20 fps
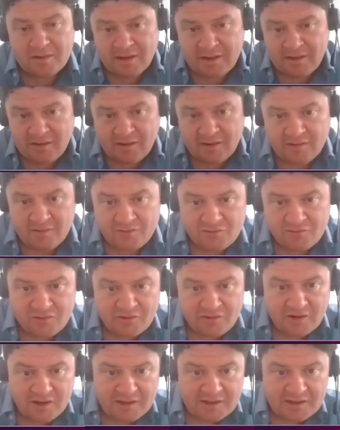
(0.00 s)
it's
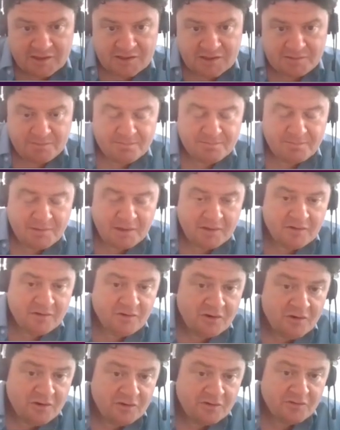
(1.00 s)
changed
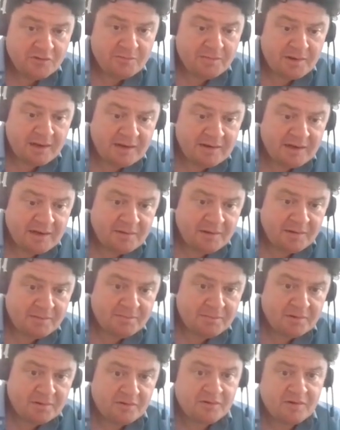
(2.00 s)
due to a pandemic,
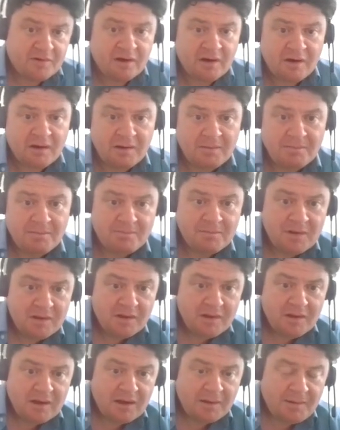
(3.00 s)
but
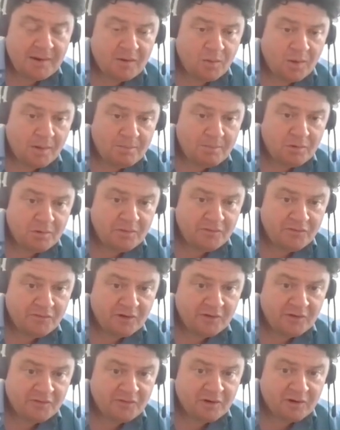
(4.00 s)
about
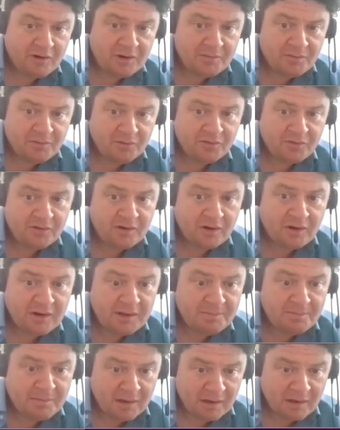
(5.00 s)
1.5 times or
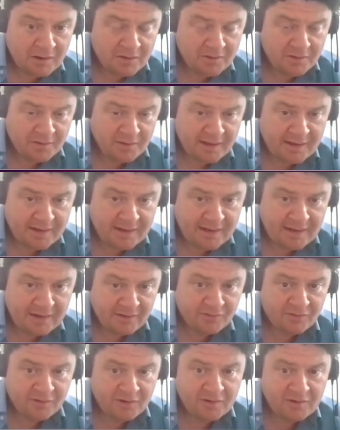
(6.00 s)
slightly below that now.
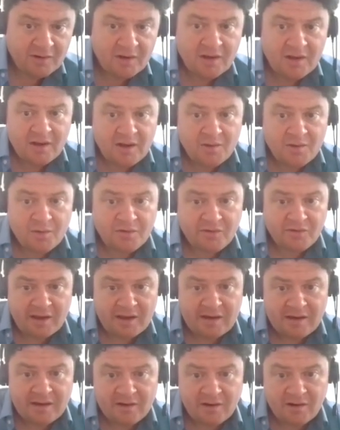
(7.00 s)
So we're
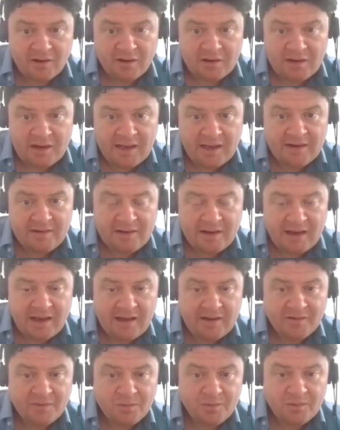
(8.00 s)
saying that our net
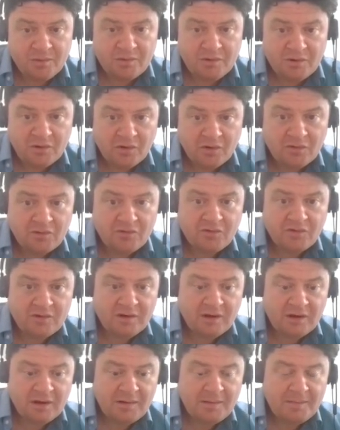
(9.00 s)
debt will not
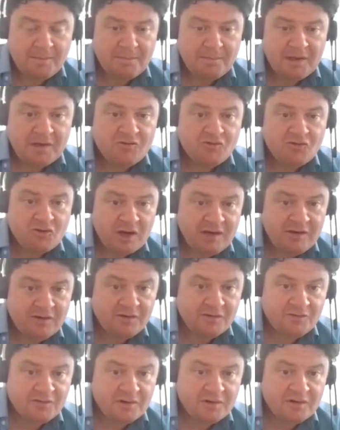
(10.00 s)
be
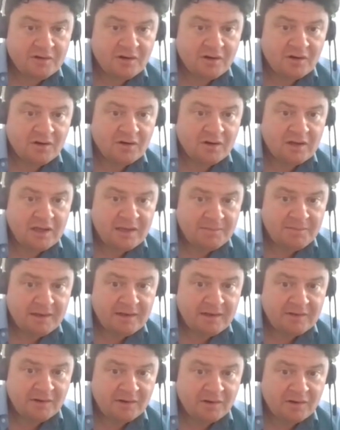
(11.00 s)
greater than our
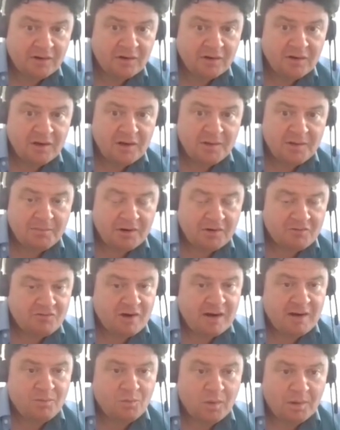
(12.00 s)
EBITDA by
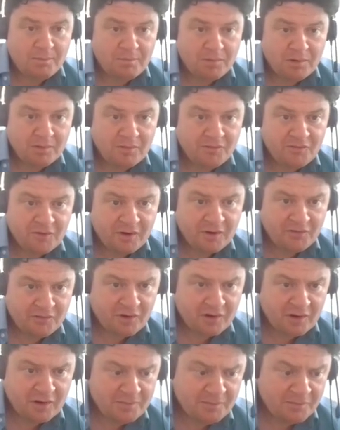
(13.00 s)
around 1.5
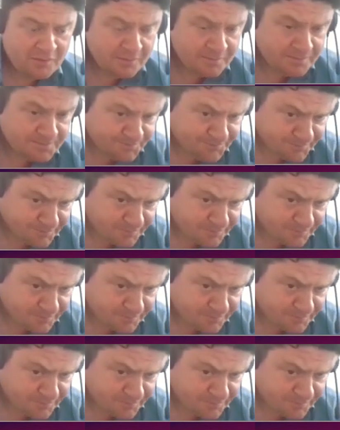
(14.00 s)
times.